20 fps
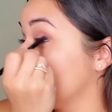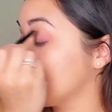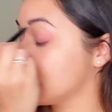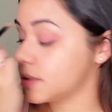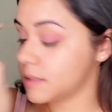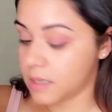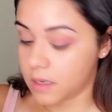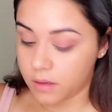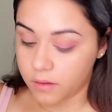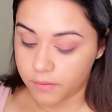
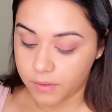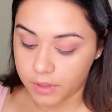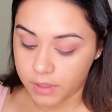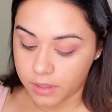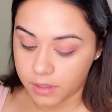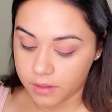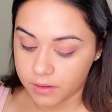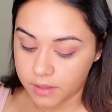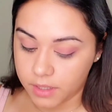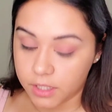So I don't want
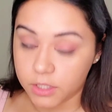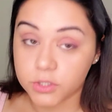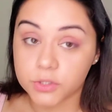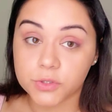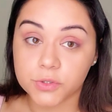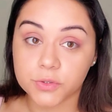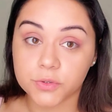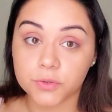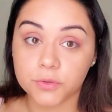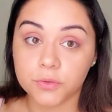anything
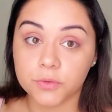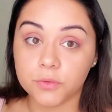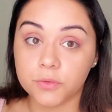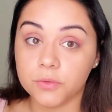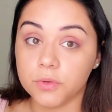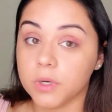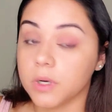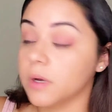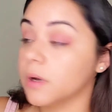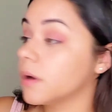
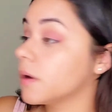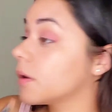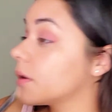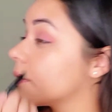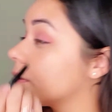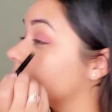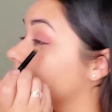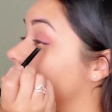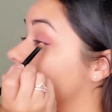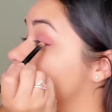too
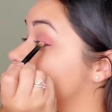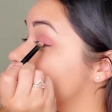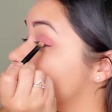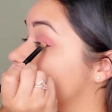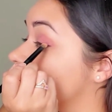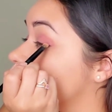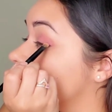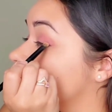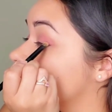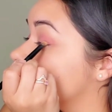
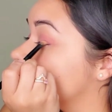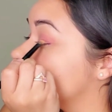crazy.